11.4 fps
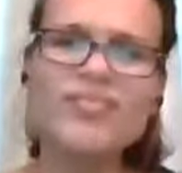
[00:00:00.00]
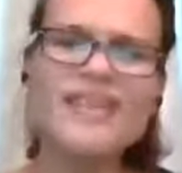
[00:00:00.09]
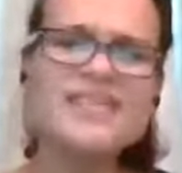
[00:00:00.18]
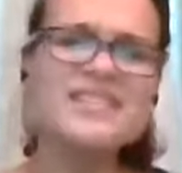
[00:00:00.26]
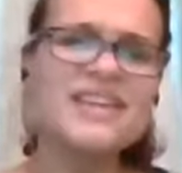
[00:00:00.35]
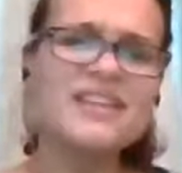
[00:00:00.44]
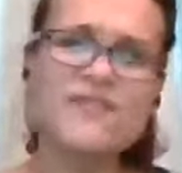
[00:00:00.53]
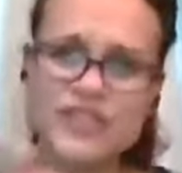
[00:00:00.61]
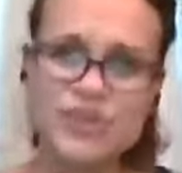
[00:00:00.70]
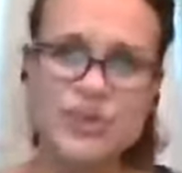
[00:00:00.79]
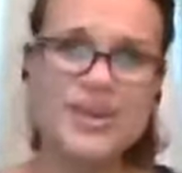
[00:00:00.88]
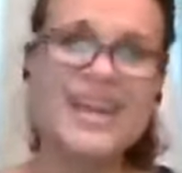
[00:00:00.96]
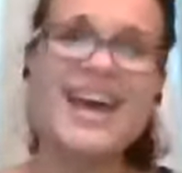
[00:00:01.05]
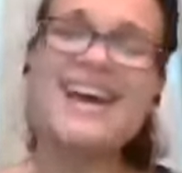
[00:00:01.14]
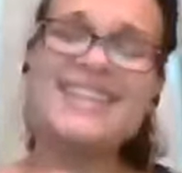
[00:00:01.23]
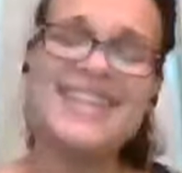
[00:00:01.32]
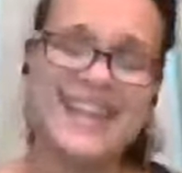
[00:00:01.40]
this inventory
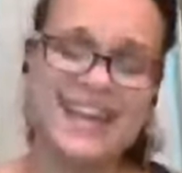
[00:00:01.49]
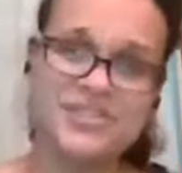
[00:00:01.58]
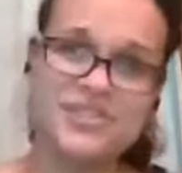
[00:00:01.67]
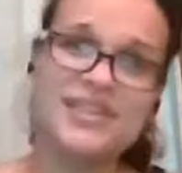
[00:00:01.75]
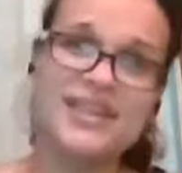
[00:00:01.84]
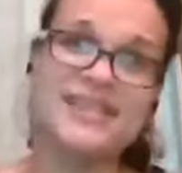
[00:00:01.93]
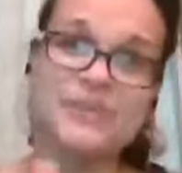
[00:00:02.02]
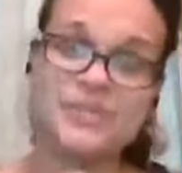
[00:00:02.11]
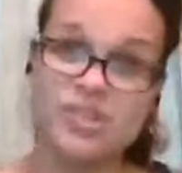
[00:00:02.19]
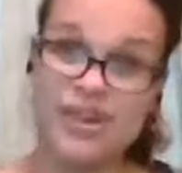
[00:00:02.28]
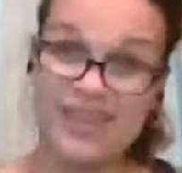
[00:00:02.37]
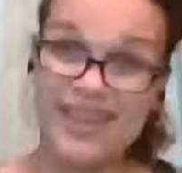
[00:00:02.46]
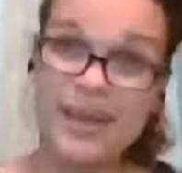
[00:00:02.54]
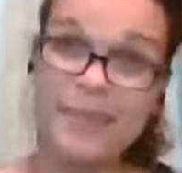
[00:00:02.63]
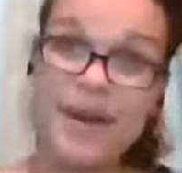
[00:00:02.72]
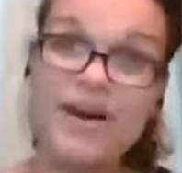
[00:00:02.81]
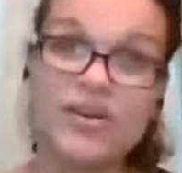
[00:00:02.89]
guide, that exercise I was talking
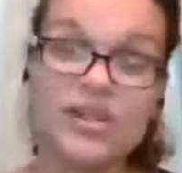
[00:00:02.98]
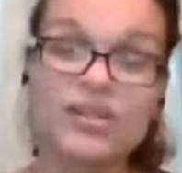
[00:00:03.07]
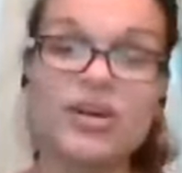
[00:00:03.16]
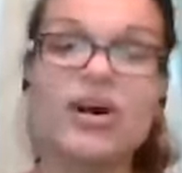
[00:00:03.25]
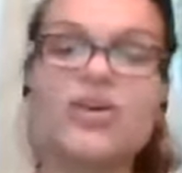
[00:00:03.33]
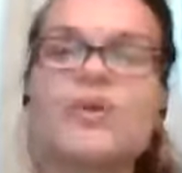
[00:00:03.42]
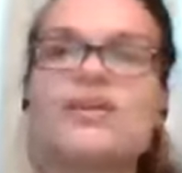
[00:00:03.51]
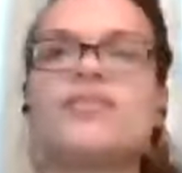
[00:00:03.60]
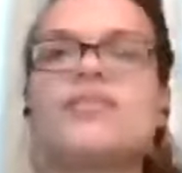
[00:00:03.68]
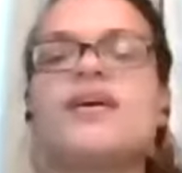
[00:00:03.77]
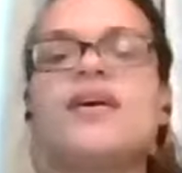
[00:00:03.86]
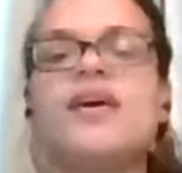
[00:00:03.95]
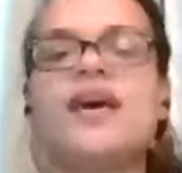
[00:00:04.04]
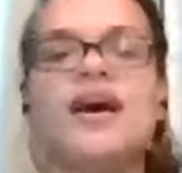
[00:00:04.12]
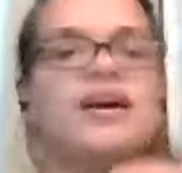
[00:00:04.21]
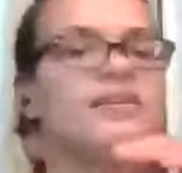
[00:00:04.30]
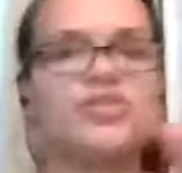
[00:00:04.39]
about, along with
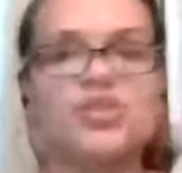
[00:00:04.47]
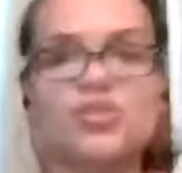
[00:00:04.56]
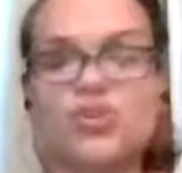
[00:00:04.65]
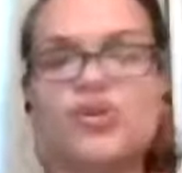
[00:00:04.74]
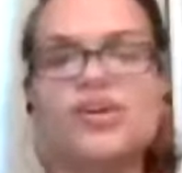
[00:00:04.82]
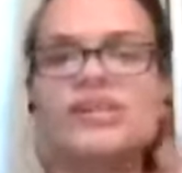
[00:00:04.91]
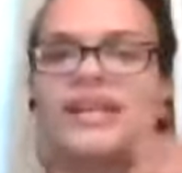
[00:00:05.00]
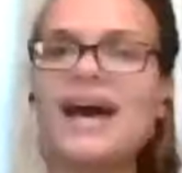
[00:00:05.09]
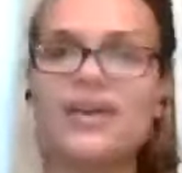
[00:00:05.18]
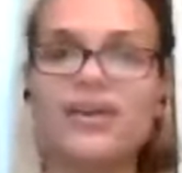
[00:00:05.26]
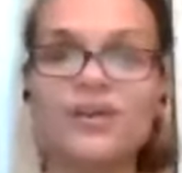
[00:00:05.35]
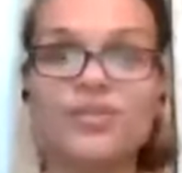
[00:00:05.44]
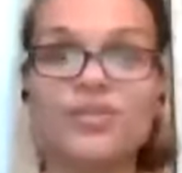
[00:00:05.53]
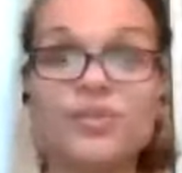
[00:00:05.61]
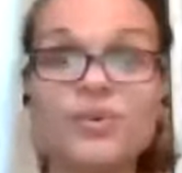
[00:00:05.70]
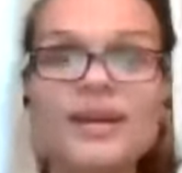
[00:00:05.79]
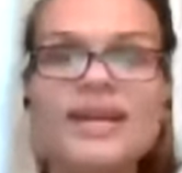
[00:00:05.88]
uh, a tutorial on how to go
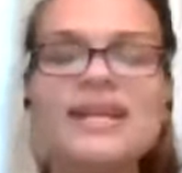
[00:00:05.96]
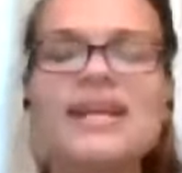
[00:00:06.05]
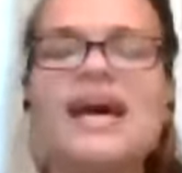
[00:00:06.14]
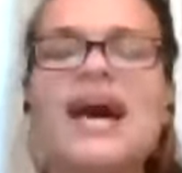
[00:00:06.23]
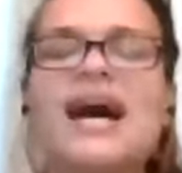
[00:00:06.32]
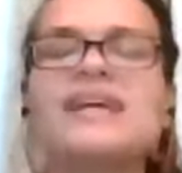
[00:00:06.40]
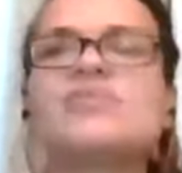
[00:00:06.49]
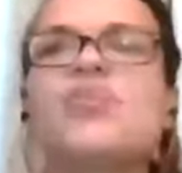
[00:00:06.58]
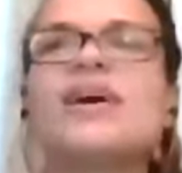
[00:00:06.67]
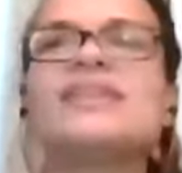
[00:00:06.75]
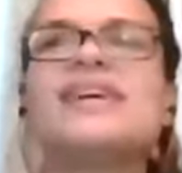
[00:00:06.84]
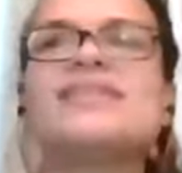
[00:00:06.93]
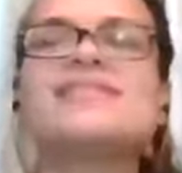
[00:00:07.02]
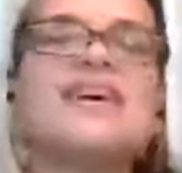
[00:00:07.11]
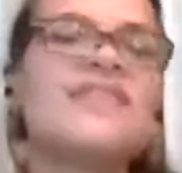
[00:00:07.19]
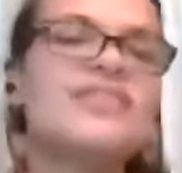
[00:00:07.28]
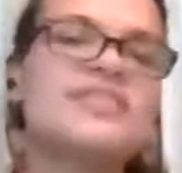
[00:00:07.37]
through it, as well as
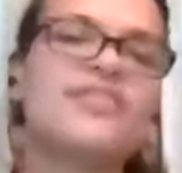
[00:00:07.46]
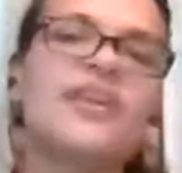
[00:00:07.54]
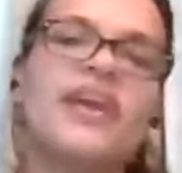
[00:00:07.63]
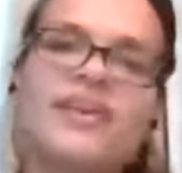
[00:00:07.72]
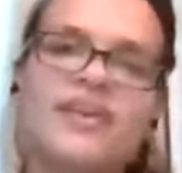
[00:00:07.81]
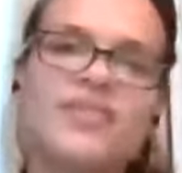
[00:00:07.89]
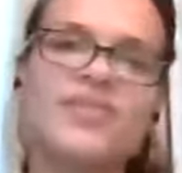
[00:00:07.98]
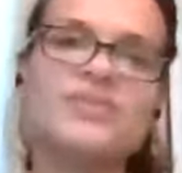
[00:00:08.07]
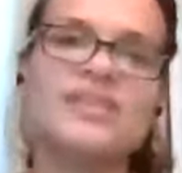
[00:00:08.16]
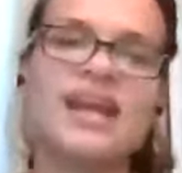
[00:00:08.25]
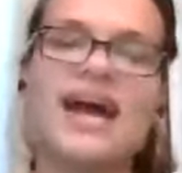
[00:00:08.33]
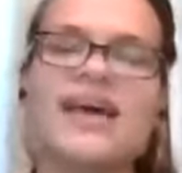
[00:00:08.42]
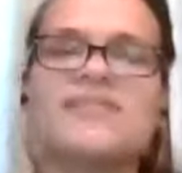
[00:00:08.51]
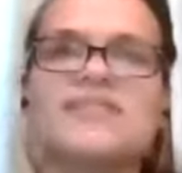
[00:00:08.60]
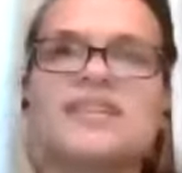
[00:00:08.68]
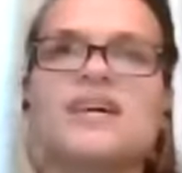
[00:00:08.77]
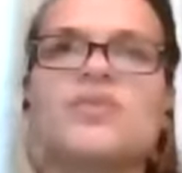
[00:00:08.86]
seven different interviews that I have
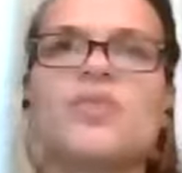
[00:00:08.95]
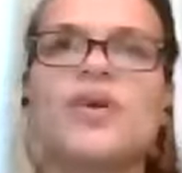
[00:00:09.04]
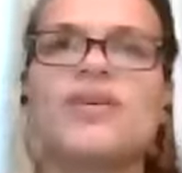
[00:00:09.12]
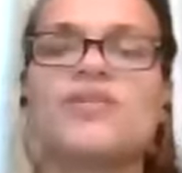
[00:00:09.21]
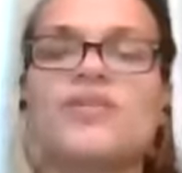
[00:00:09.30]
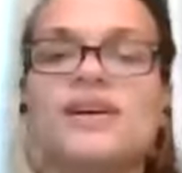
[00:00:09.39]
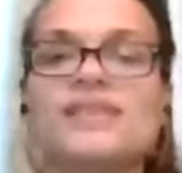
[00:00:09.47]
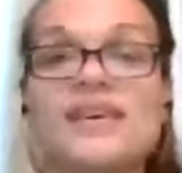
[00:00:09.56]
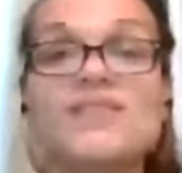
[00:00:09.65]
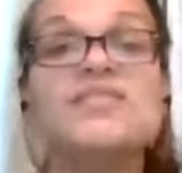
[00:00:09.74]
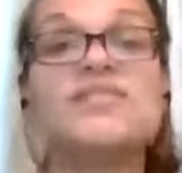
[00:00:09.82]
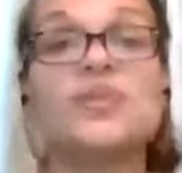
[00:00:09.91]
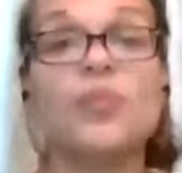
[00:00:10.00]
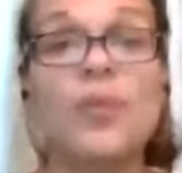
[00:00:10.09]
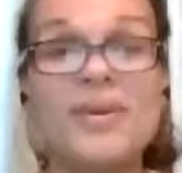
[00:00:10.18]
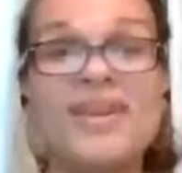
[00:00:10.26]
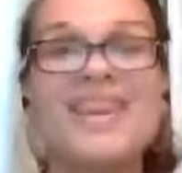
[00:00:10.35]
done with uh, seven different
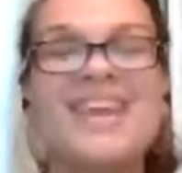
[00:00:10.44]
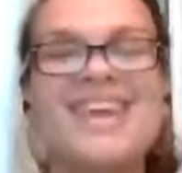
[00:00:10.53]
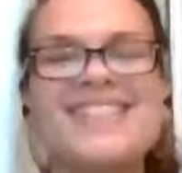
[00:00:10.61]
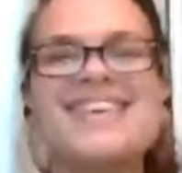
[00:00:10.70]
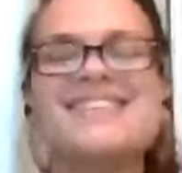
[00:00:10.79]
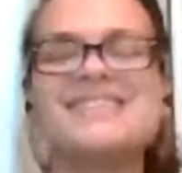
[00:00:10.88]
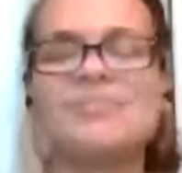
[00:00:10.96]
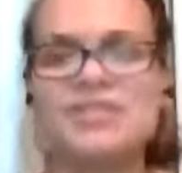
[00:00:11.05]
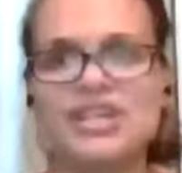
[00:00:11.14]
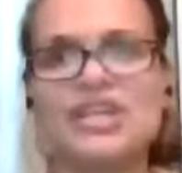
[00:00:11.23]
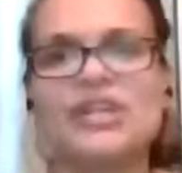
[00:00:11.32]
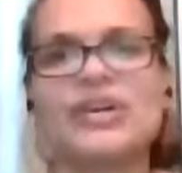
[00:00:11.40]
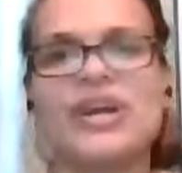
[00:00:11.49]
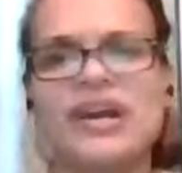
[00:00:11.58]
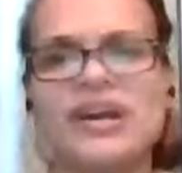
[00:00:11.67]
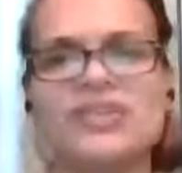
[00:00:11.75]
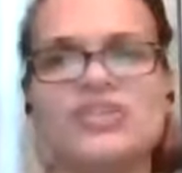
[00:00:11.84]
women in these particular
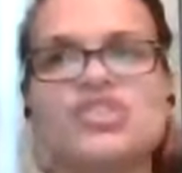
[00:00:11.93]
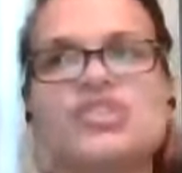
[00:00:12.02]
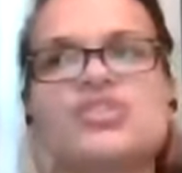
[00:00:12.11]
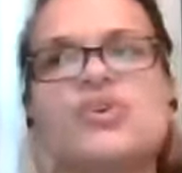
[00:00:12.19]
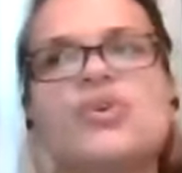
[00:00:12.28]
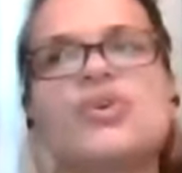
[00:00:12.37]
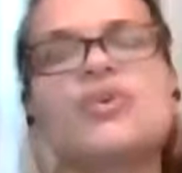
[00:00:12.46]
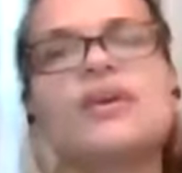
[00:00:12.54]
areas, just so you